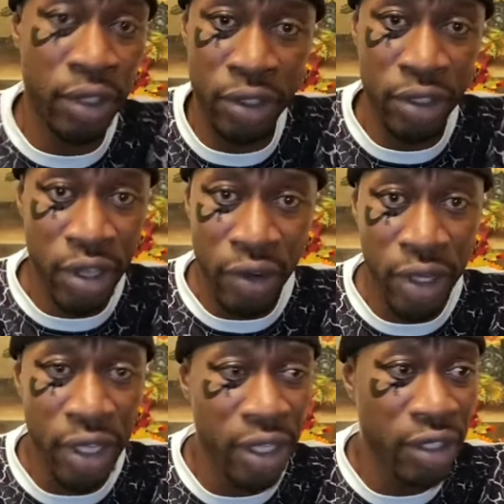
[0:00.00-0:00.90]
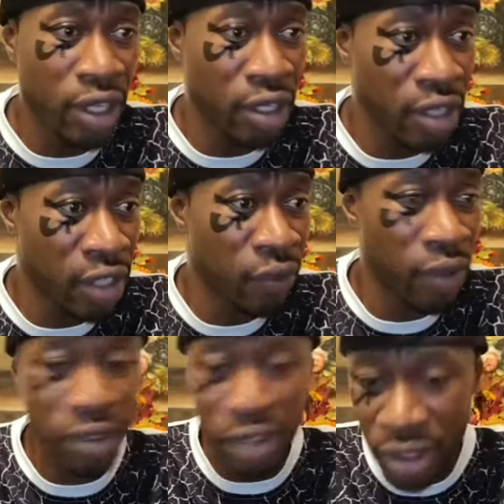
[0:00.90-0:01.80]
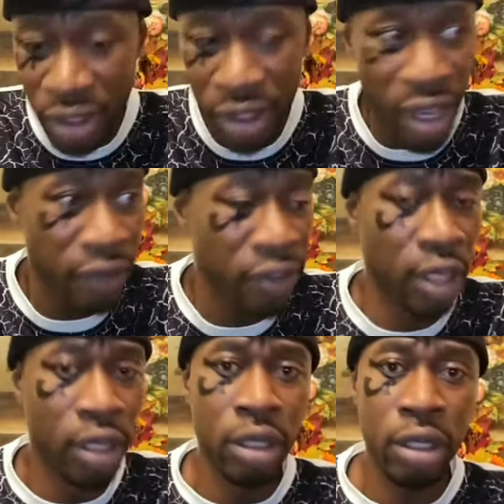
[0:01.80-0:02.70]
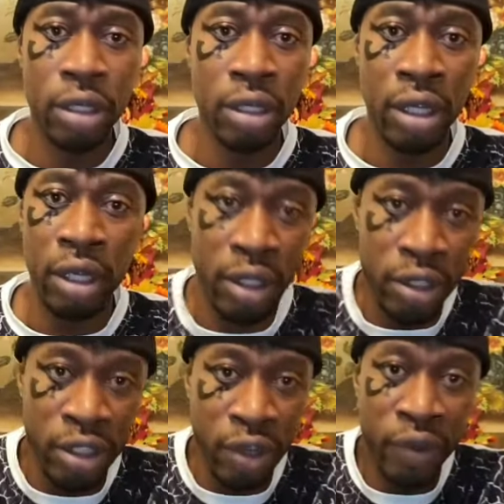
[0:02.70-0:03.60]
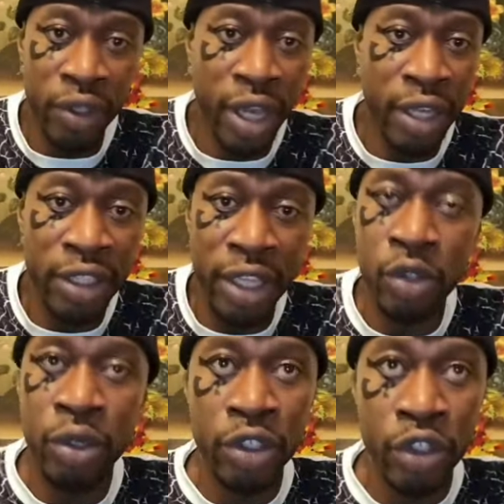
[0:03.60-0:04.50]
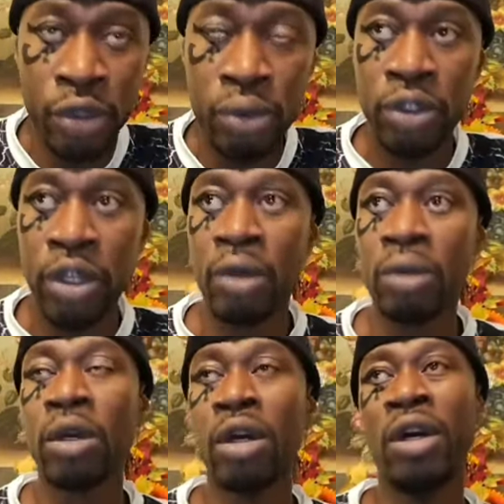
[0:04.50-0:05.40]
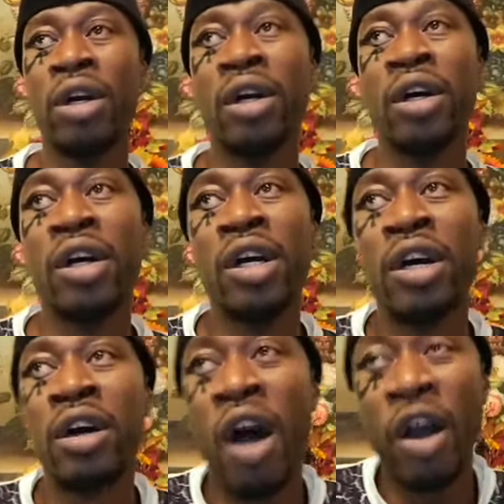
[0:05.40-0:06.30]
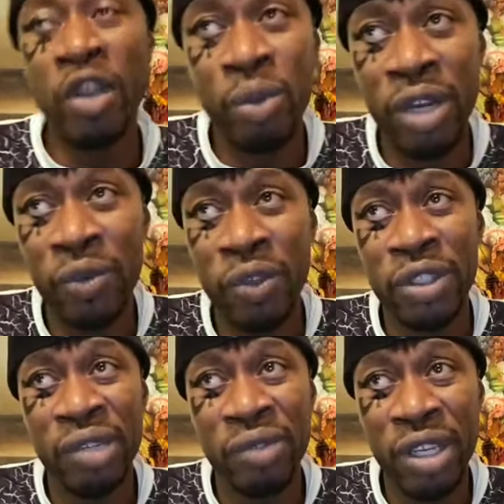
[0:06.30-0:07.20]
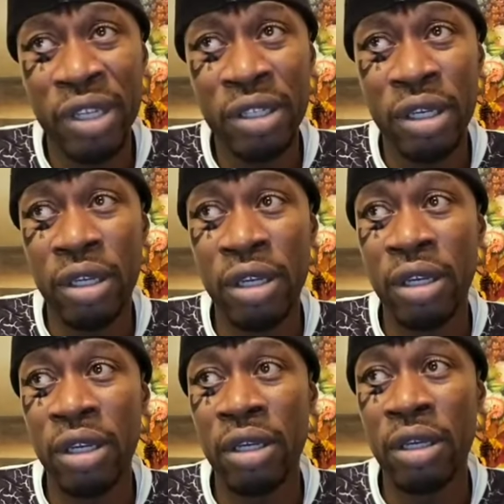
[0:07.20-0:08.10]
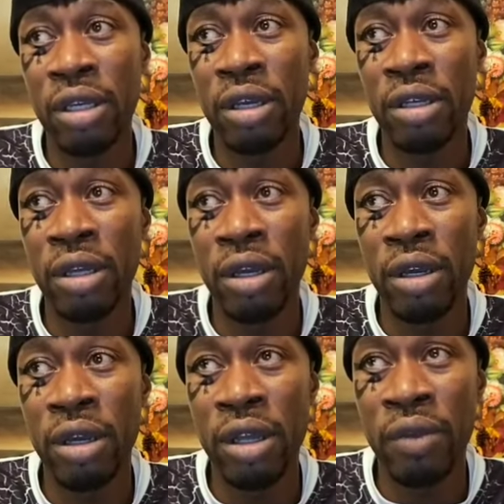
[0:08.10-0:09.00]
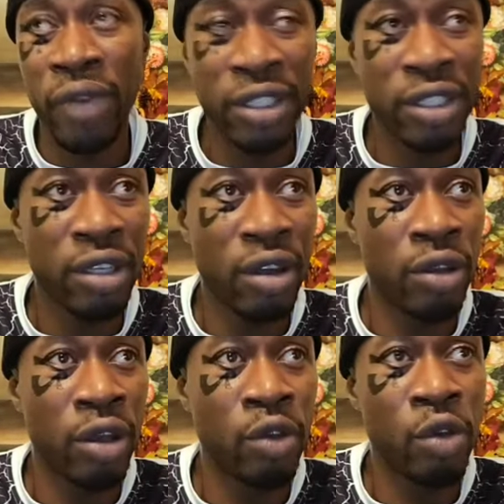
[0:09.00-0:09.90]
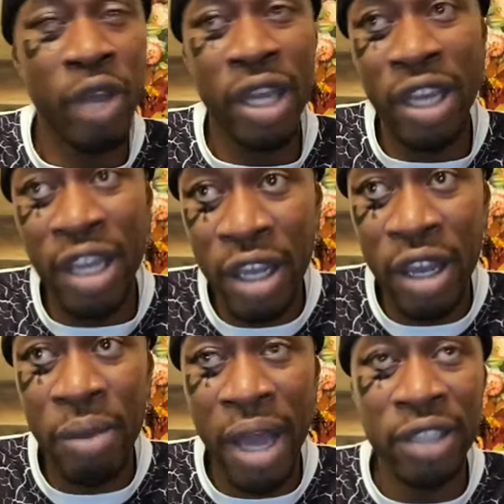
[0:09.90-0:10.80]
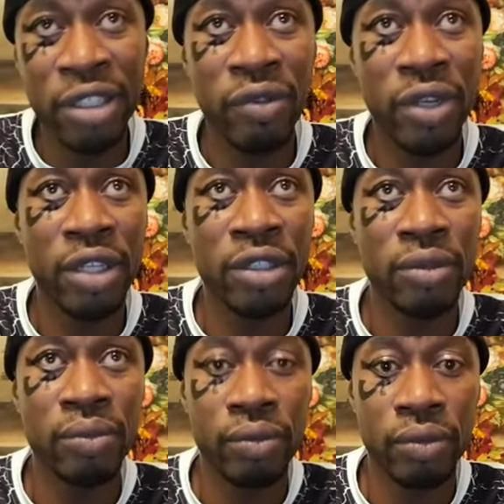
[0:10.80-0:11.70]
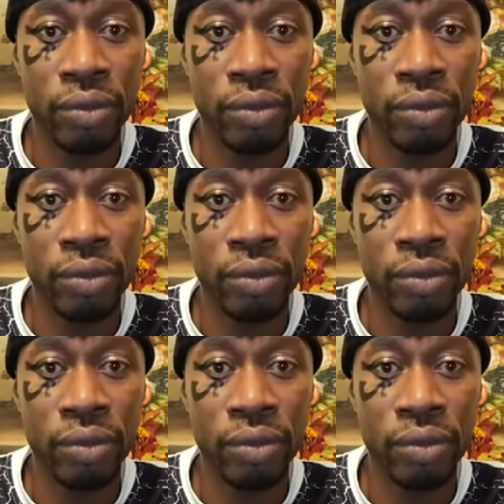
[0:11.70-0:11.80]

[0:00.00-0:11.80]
Just securities, index funds, ETFs. It's different things that you can do. So, are you in it for dividend investing? Or are you creating an income out of dividends?